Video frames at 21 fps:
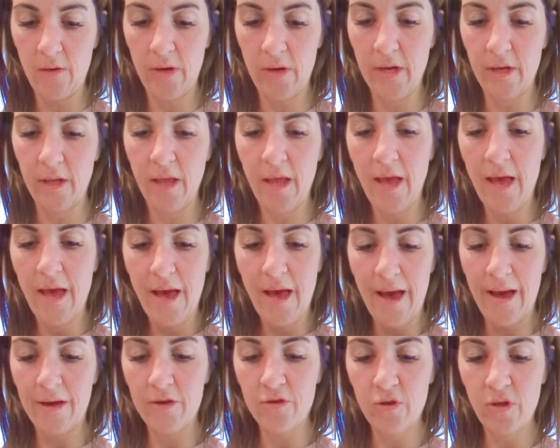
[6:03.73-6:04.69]
it'll
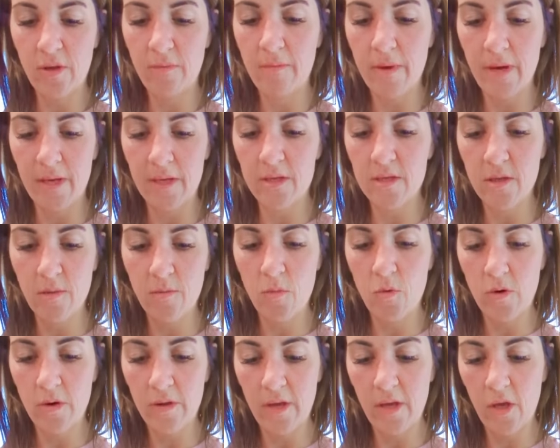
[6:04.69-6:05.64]
actually melt. The
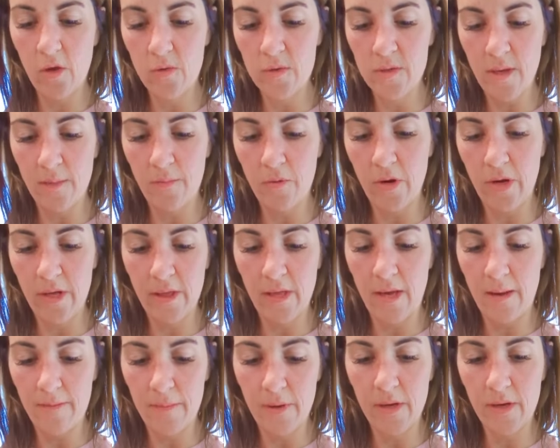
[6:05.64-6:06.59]
more that you separate
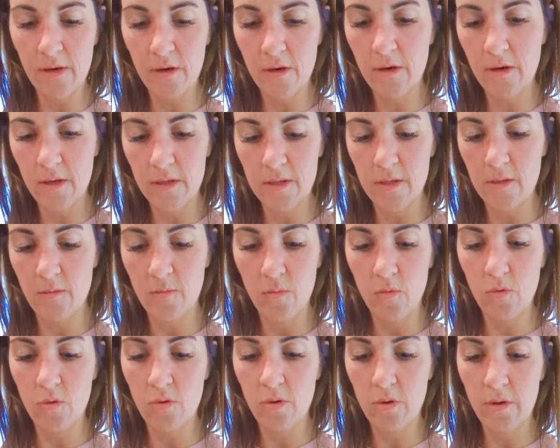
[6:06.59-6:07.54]
that butter is the
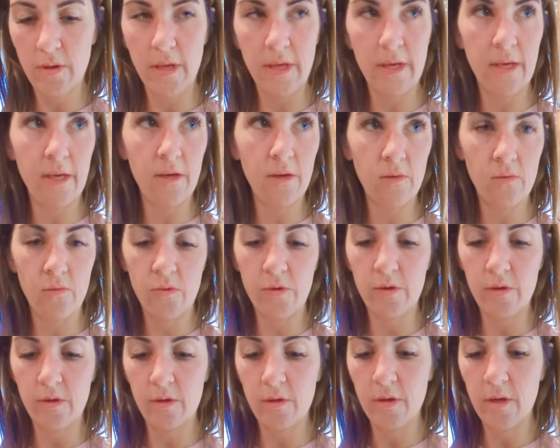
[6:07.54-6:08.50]
more that it
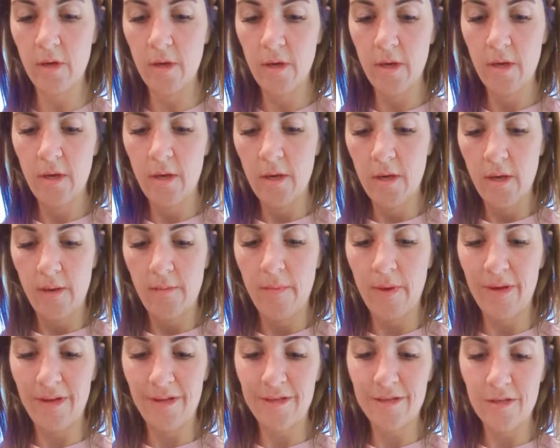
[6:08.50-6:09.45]
will
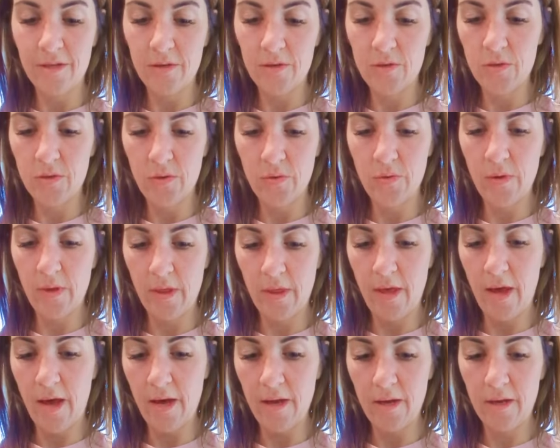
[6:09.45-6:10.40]
melt. So
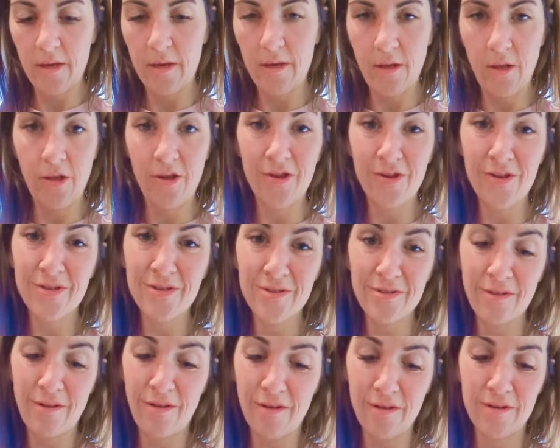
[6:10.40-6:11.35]
that looks,
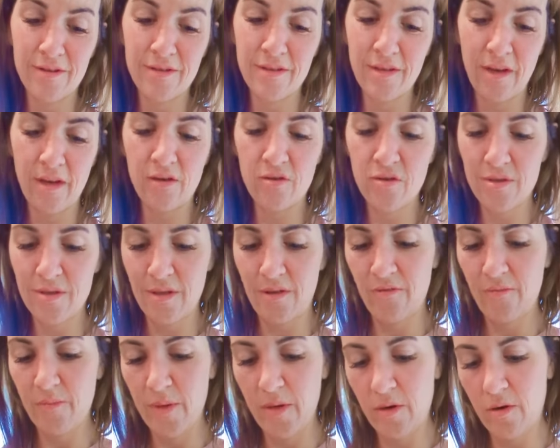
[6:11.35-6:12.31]
honestly, I just
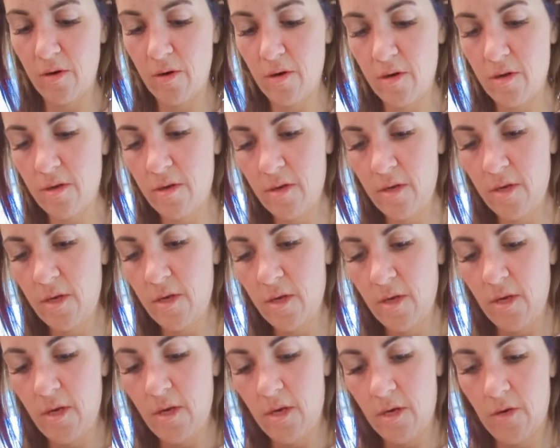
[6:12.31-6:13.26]
love butter.
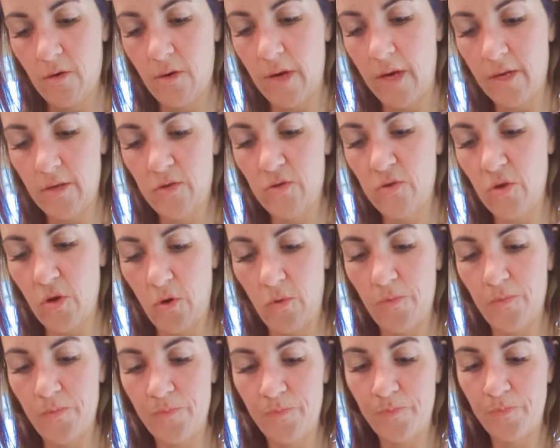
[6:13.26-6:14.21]
Okay, so
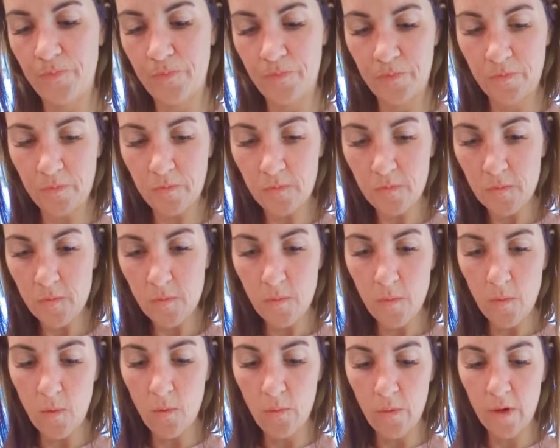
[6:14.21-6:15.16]

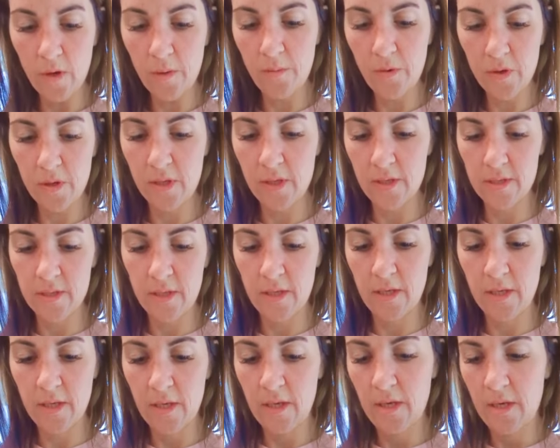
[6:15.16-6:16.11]
we're gonna put this
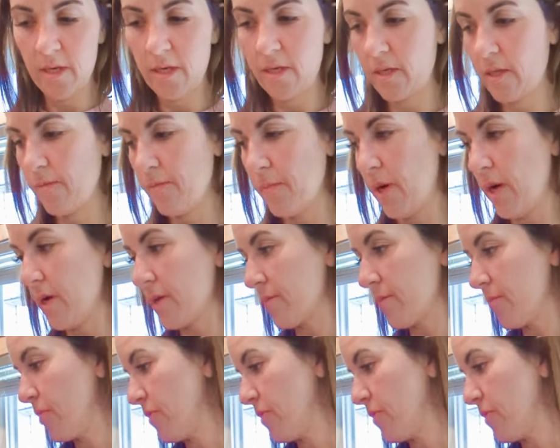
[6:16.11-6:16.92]
at the bottom.